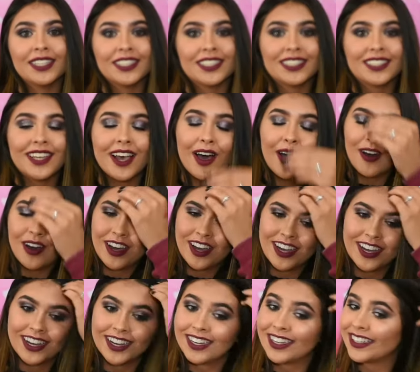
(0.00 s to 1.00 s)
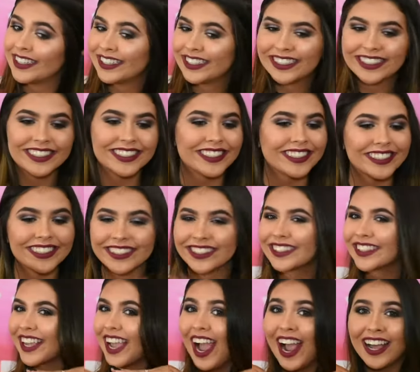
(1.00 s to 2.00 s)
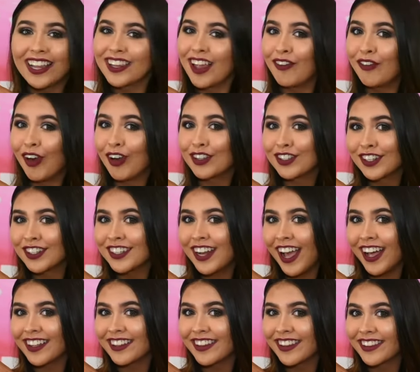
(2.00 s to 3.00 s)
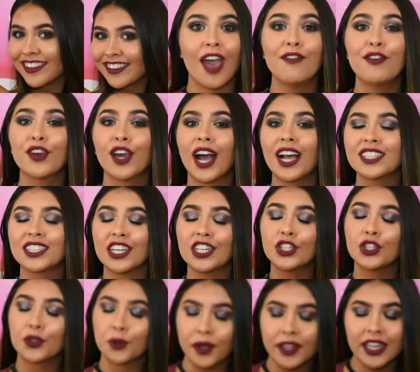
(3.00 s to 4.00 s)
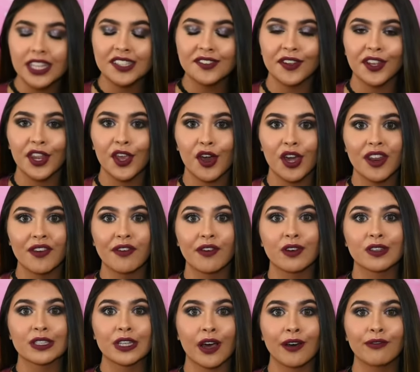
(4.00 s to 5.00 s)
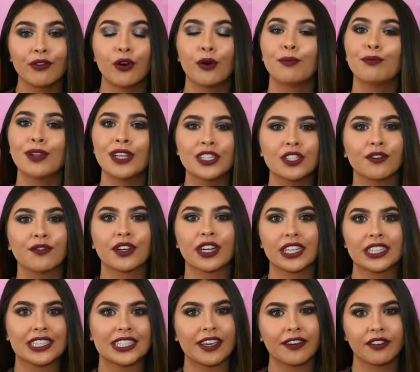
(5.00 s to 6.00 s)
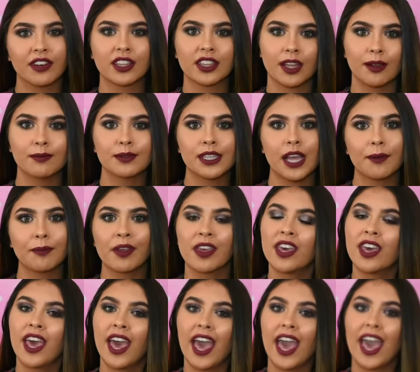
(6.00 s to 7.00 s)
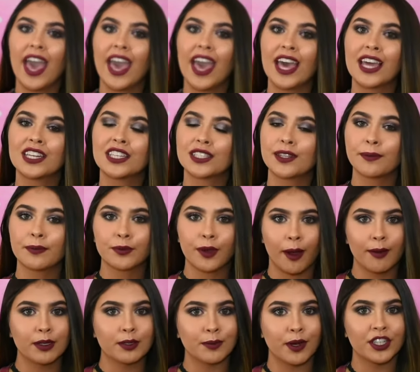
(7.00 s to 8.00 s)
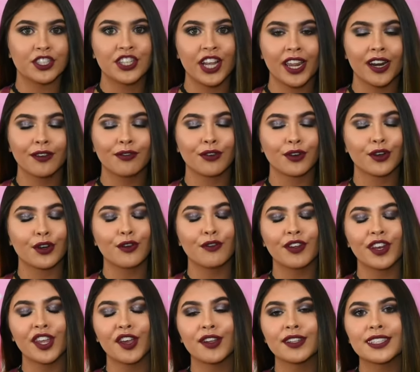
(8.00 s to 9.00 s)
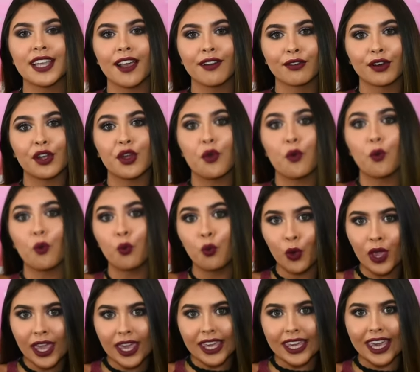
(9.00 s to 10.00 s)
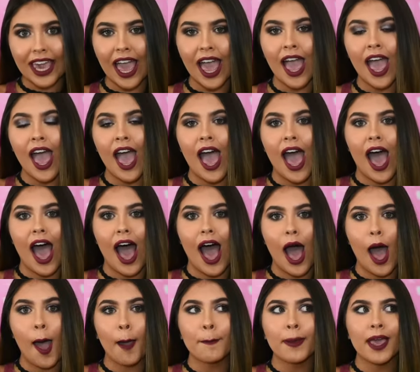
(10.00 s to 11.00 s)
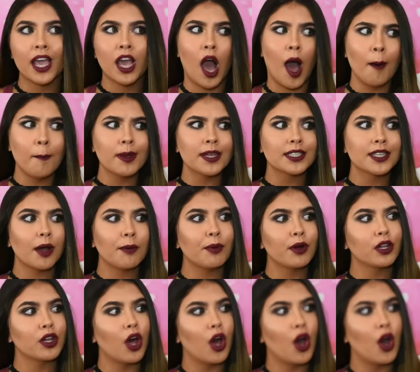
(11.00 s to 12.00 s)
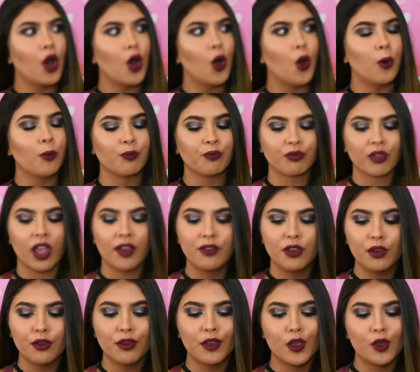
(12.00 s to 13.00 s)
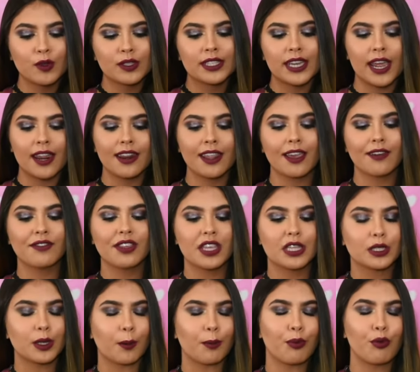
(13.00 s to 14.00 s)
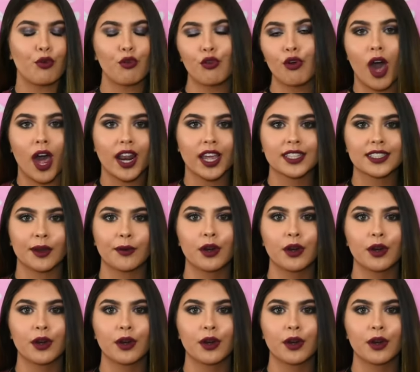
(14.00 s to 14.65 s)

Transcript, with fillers: So I love how it turned out. If you guys enjoyed this video and if it was helpful, please don't forget to give it a thumbs up and subscribe to my channel for new videos every week. Um, and comment down below if you used any of these products.